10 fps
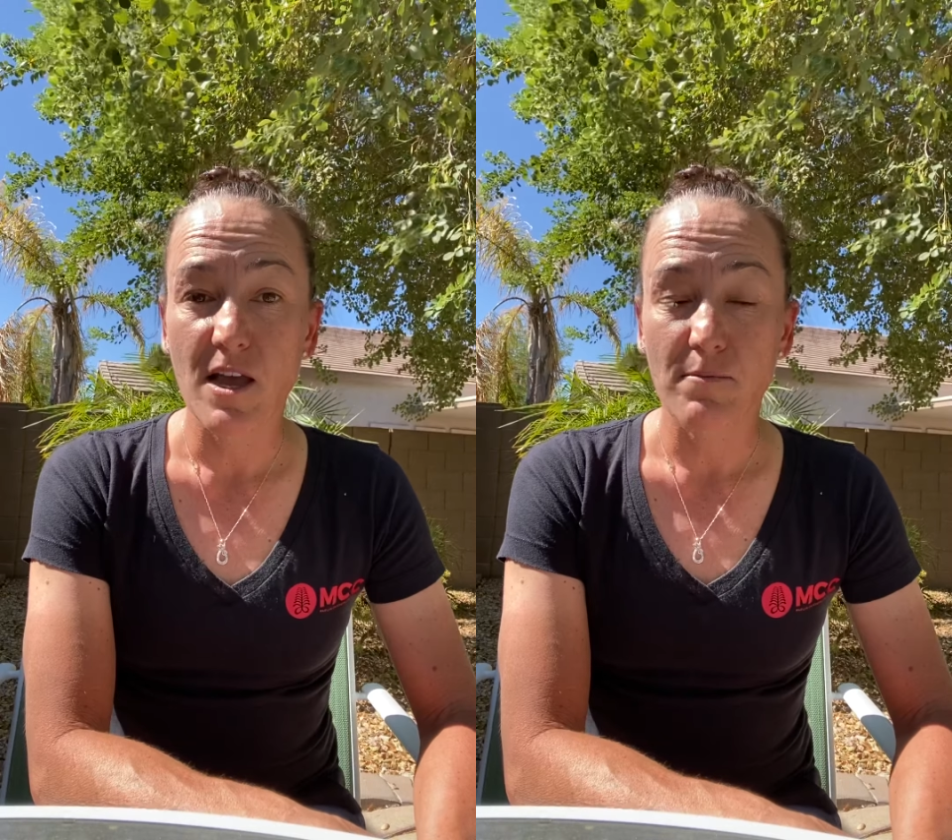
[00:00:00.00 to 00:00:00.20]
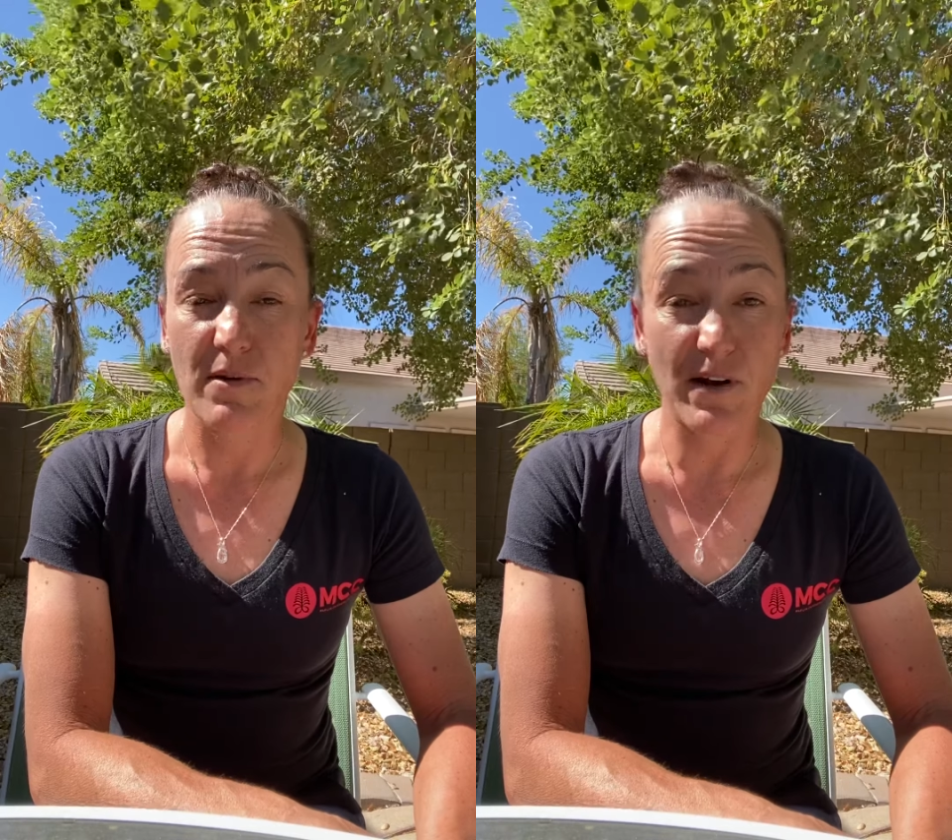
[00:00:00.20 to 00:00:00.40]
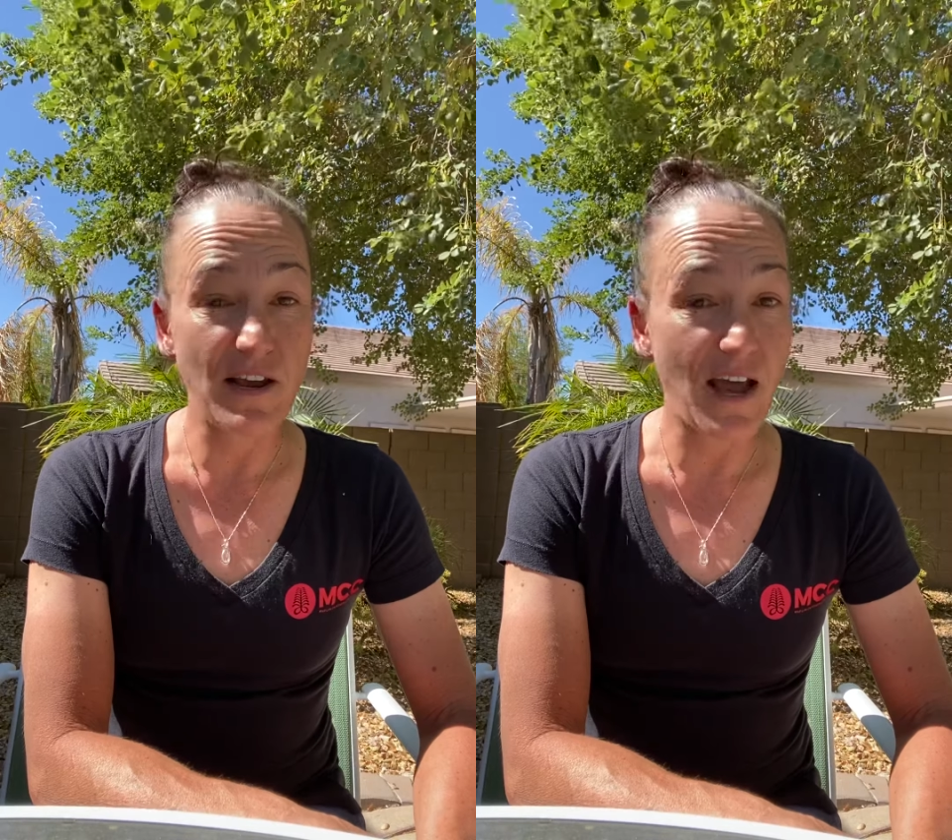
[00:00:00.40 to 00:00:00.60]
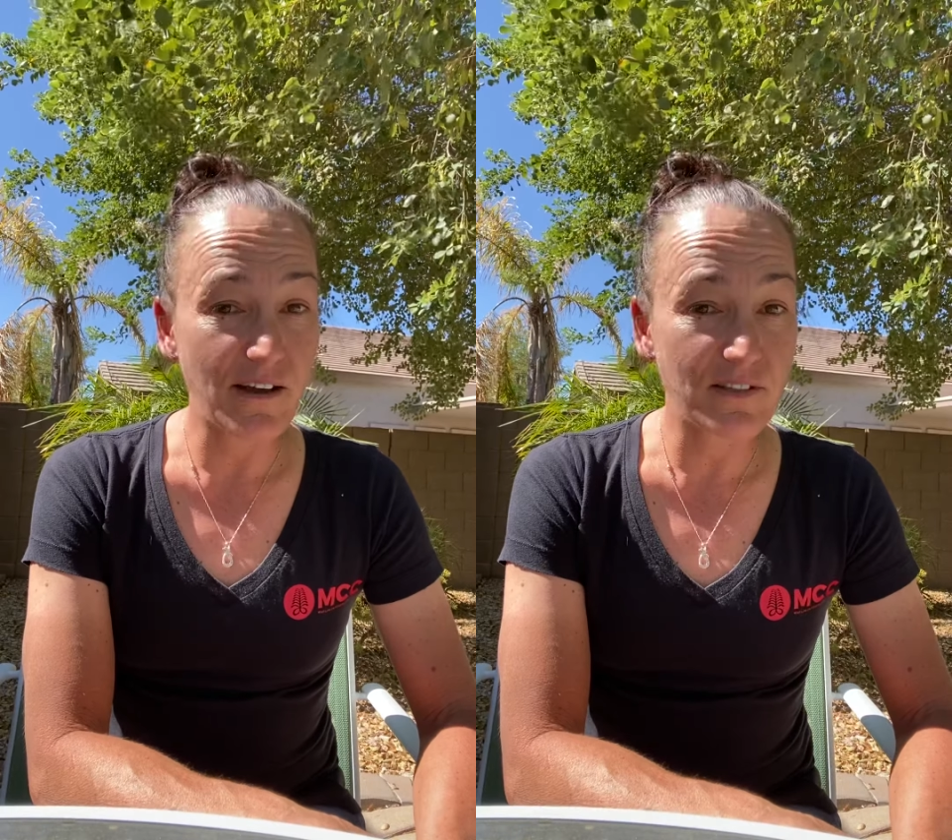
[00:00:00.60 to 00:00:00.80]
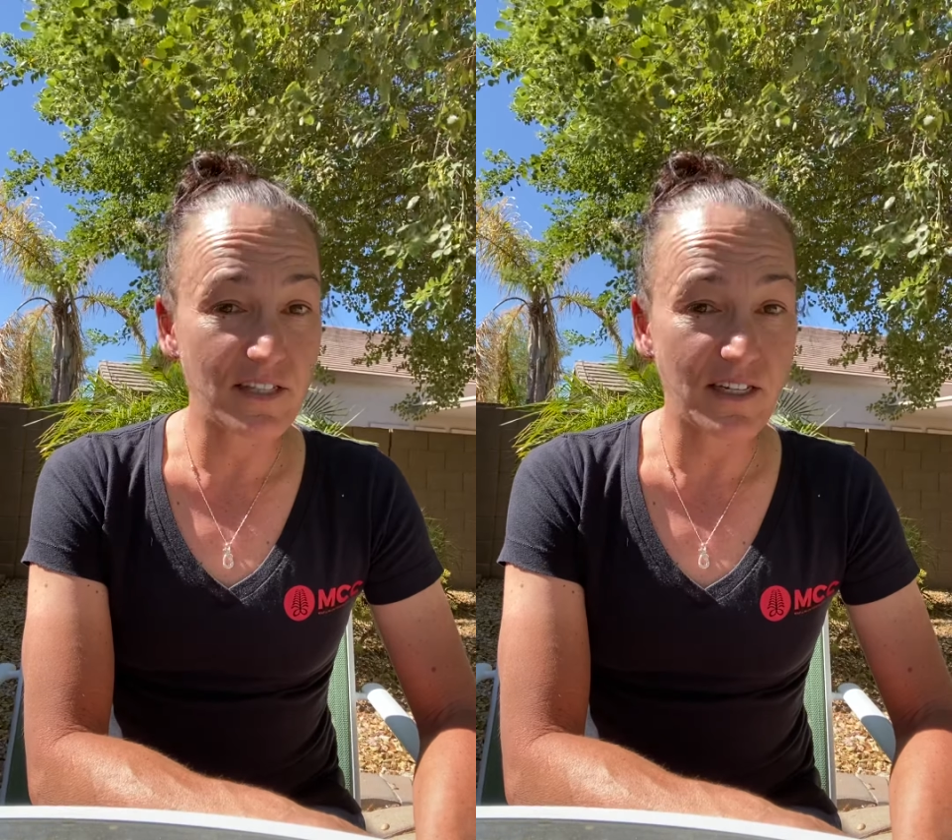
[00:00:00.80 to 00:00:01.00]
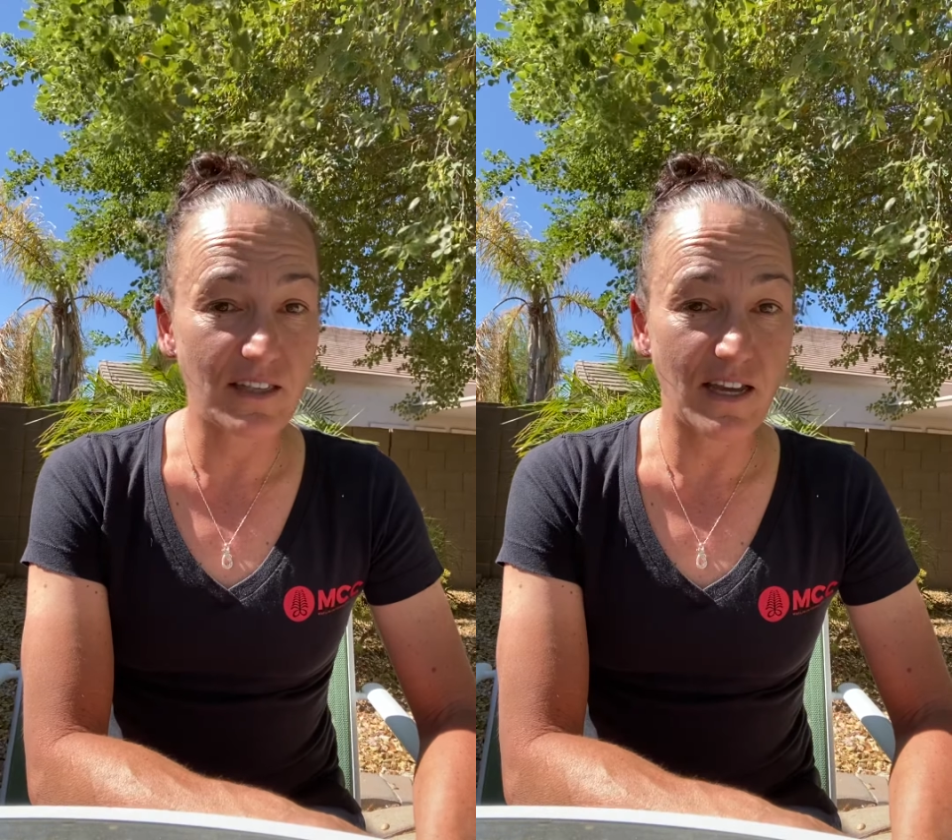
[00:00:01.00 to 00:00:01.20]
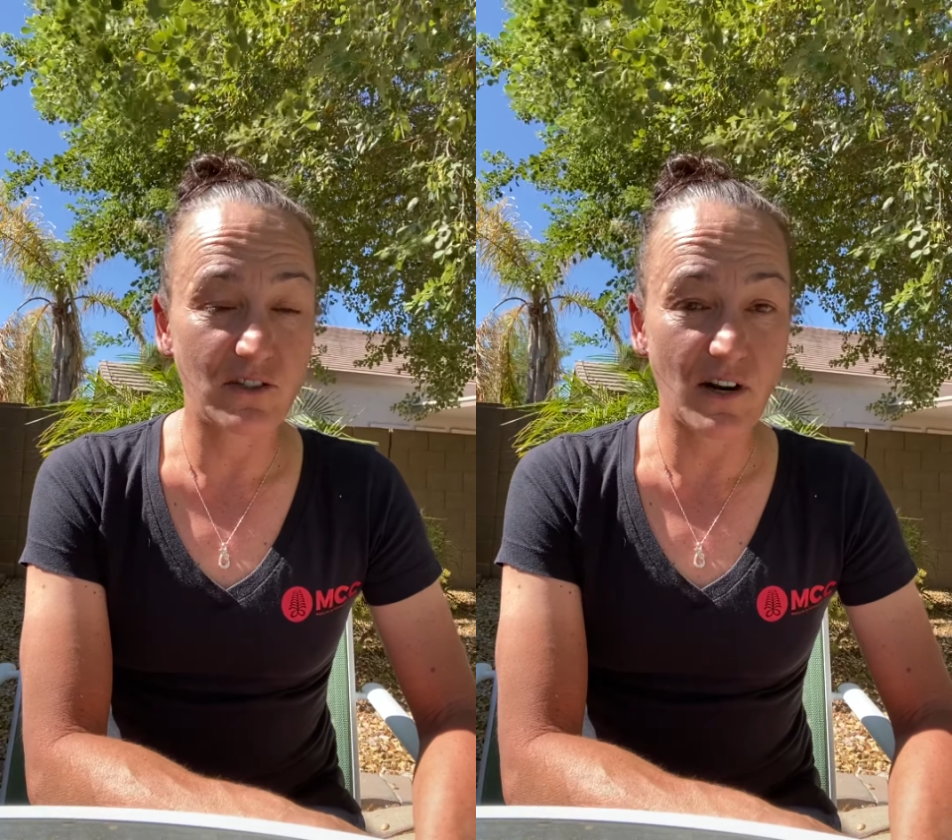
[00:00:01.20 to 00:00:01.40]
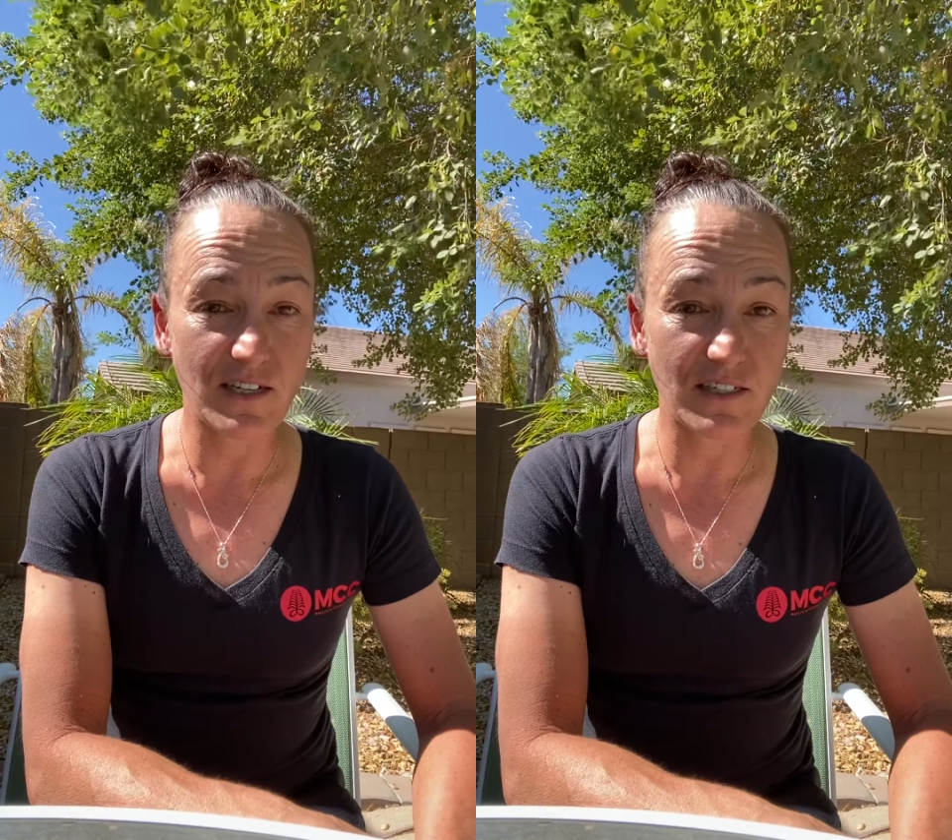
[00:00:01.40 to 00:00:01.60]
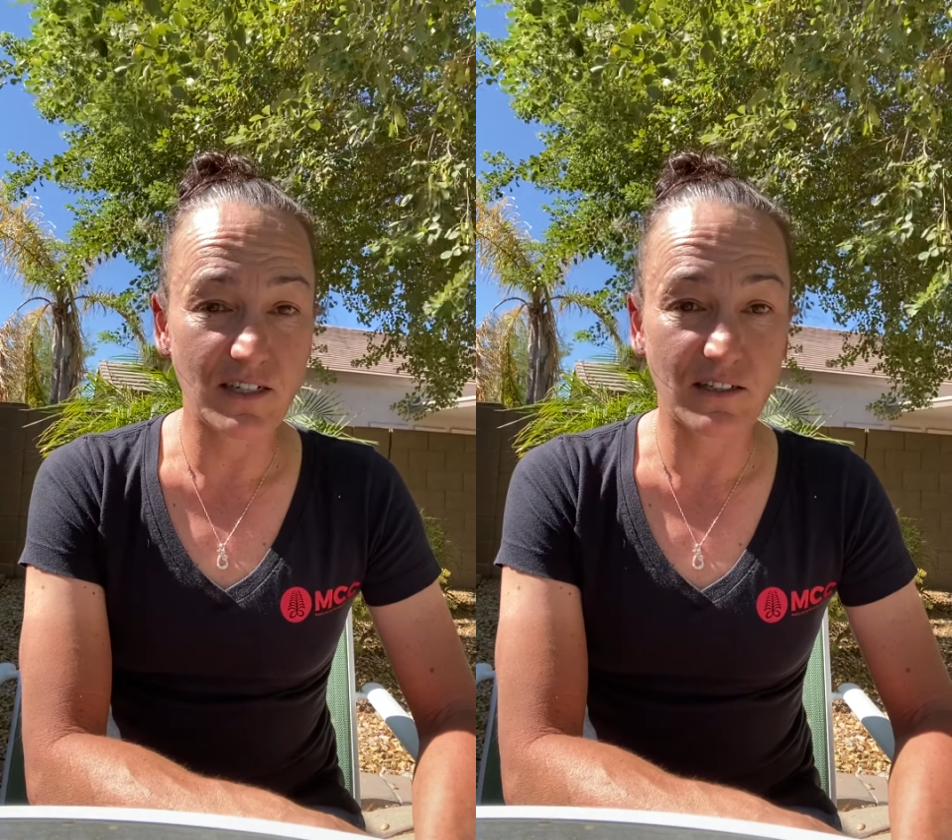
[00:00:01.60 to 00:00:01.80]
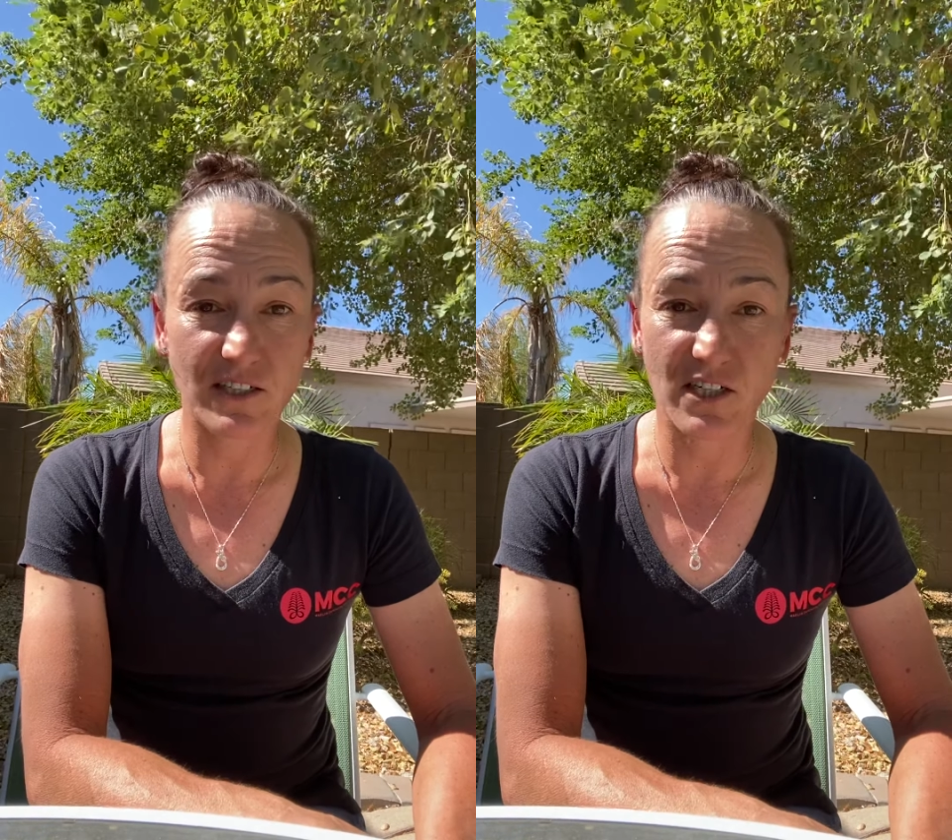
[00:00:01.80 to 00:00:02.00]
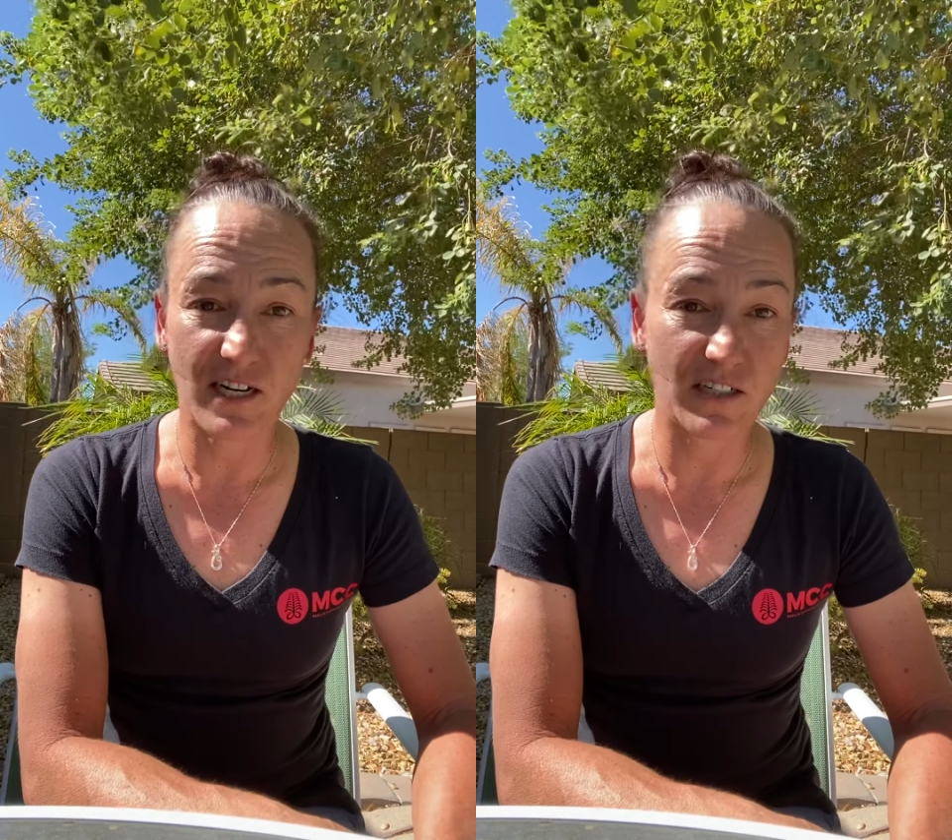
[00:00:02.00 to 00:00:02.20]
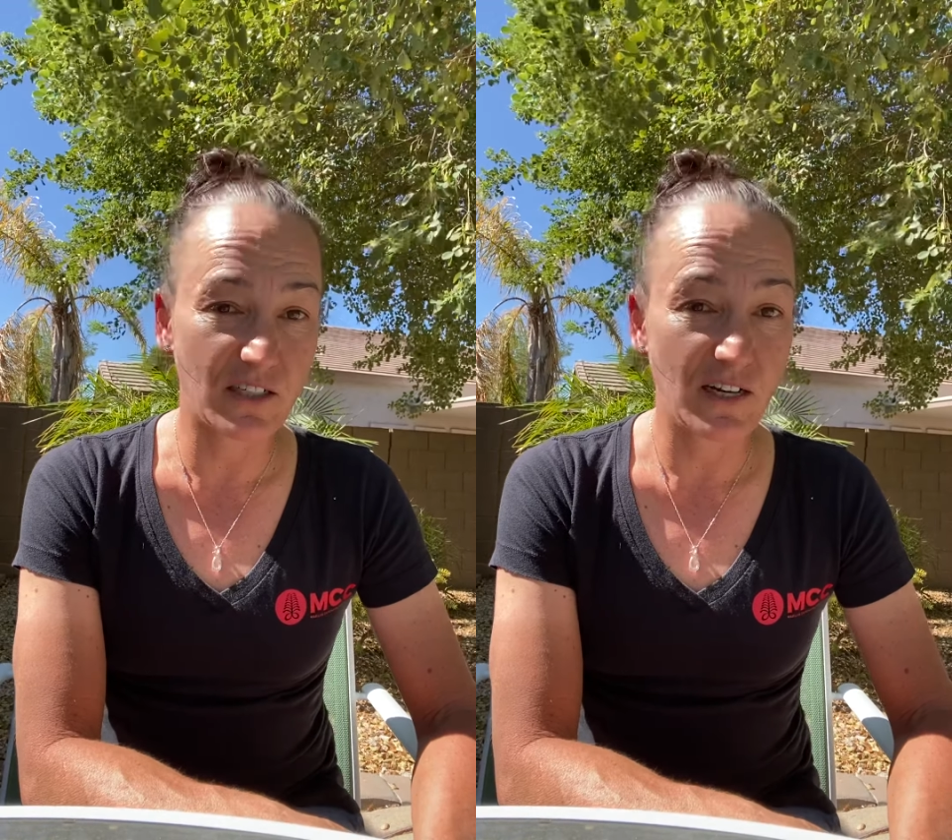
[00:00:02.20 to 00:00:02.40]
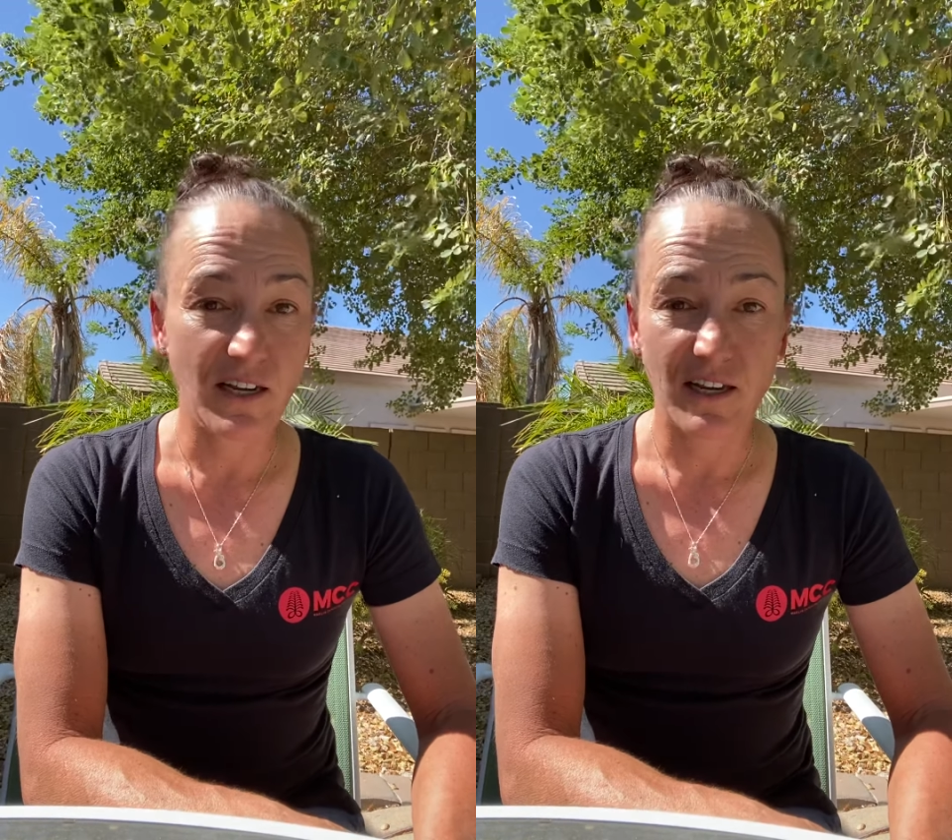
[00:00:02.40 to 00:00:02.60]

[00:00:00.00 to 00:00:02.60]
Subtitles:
but I have seen that drastically change